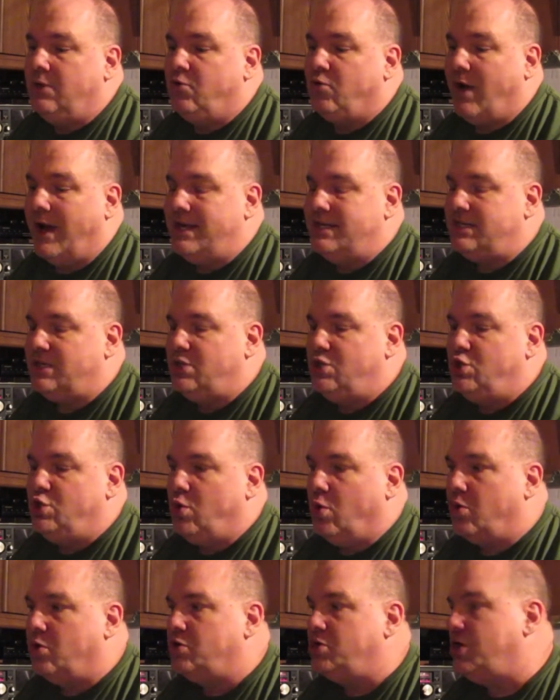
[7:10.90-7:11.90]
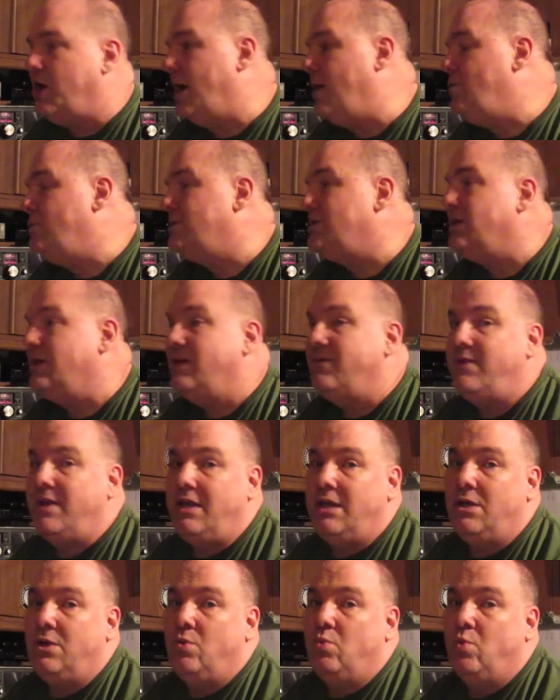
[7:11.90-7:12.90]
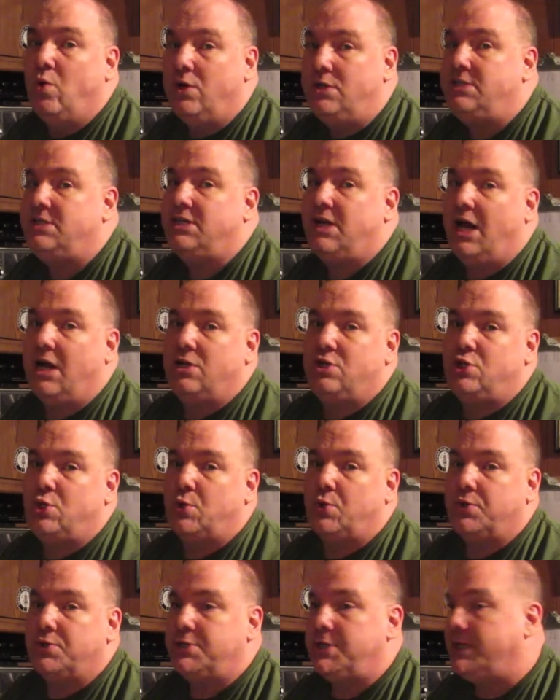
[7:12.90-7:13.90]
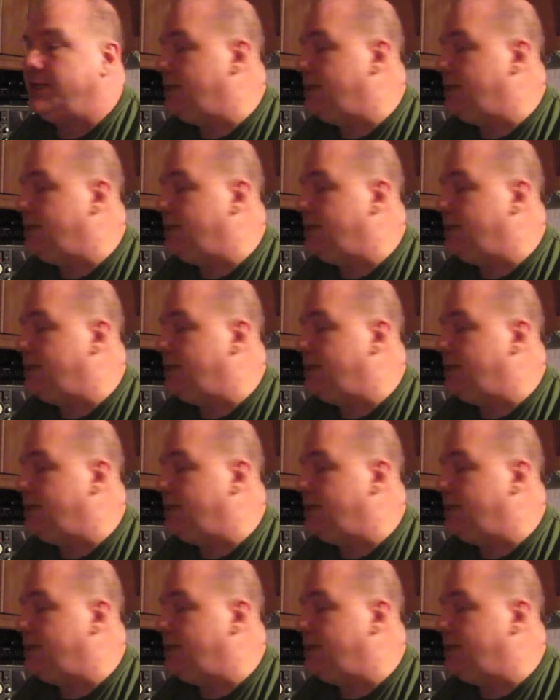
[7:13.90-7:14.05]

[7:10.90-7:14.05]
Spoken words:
Grayson, Georgia. I was living in Woodstock, Georgia